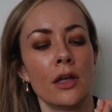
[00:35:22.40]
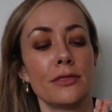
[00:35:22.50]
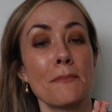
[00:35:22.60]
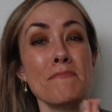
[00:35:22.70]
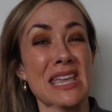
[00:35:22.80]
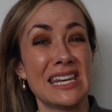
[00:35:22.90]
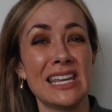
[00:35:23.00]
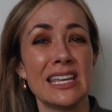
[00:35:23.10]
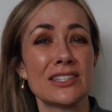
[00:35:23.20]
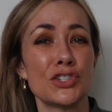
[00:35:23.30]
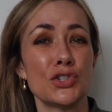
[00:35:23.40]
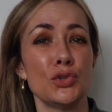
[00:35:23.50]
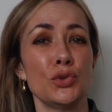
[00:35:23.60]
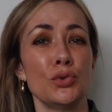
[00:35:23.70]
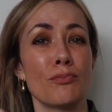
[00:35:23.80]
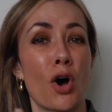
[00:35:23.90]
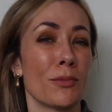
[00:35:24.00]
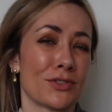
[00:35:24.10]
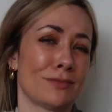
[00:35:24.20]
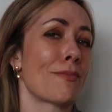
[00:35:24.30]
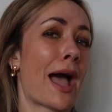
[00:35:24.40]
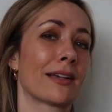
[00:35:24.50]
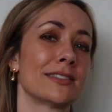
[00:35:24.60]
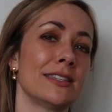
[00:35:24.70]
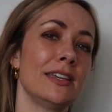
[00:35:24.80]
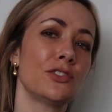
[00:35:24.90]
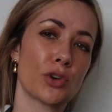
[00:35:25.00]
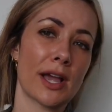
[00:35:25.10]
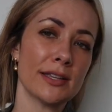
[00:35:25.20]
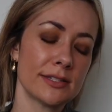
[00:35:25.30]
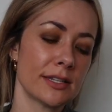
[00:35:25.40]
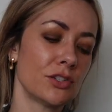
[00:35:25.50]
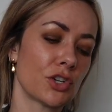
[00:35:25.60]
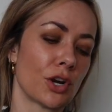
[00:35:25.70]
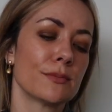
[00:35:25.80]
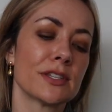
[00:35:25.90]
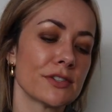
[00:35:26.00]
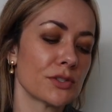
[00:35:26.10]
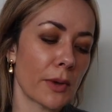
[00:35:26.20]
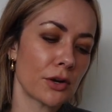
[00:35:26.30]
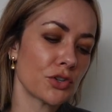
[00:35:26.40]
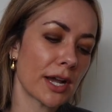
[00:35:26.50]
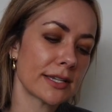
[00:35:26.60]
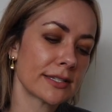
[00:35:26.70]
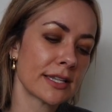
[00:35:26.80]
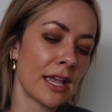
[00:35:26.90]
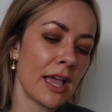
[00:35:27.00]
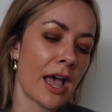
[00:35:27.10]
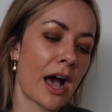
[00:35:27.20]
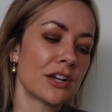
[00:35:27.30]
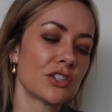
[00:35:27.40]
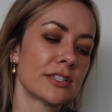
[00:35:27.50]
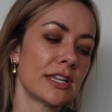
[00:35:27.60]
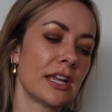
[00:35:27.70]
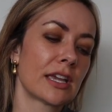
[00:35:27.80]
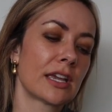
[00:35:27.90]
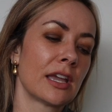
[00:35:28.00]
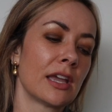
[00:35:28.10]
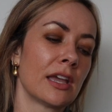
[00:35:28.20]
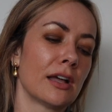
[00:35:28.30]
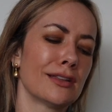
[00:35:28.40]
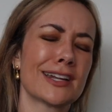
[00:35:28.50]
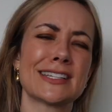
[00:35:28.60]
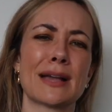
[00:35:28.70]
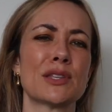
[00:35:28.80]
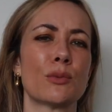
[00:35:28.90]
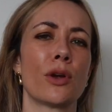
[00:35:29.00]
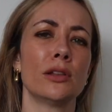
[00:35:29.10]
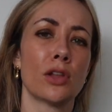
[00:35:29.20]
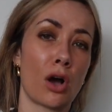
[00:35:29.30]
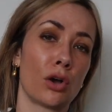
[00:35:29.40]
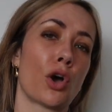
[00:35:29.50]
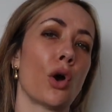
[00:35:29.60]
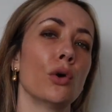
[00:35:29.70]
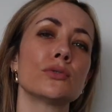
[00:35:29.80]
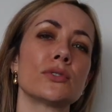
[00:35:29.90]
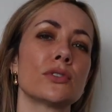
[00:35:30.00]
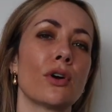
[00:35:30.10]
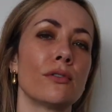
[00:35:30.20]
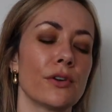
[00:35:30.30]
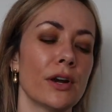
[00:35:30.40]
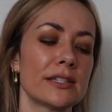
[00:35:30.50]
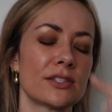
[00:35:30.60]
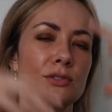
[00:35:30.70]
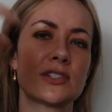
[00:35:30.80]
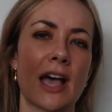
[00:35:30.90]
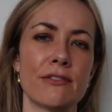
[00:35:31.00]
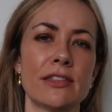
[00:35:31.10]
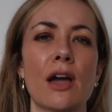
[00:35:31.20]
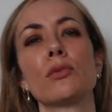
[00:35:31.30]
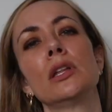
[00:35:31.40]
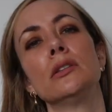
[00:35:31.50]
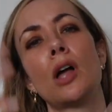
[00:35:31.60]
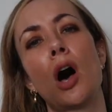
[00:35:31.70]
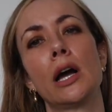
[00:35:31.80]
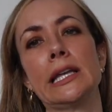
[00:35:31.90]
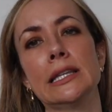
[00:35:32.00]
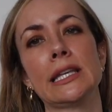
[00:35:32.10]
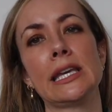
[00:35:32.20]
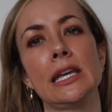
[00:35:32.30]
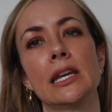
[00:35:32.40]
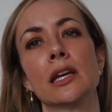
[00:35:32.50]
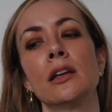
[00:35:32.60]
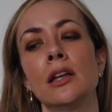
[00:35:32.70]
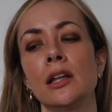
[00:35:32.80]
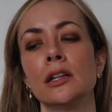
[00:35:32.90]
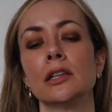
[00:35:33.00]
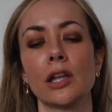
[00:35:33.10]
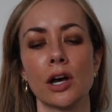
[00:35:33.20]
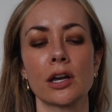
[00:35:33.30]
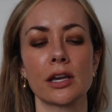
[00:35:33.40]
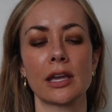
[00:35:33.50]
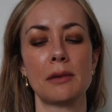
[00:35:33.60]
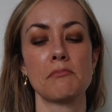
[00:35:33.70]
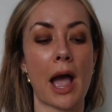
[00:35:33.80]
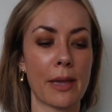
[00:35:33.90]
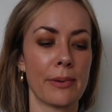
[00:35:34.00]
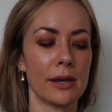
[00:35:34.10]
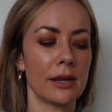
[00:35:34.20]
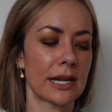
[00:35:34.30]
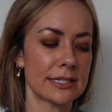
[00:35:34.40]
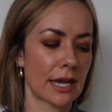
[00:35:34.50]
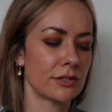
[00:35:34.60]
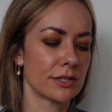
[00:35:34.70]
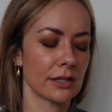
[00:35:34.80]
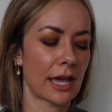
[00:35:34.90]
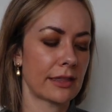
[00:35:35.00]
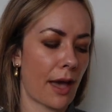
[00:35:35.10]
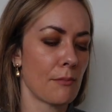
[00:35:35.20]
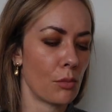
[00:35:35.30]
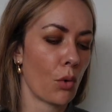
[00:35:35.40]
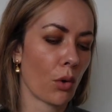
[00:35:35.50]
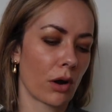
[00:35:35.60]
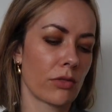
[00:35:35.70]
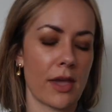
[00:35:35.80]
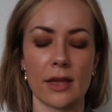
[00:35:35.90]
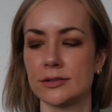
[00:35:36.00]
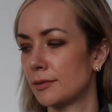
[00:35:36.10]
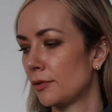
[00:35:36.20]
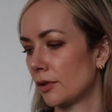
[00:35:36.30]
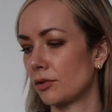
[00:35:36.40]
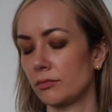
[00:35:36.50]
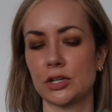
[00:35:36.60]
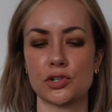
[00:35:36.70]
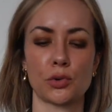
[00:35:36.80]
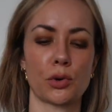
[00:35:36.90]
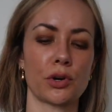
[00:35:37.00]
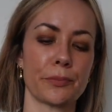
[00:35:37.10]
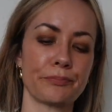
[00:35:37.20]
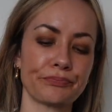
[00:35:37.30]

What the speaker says: the midi to almost maxi dress in terms of a sweater dress. I just think a lot of times I'm wearing long coats over it, so just having that really long and lean look, in my opinion, I tend to like that more than some of the like shorter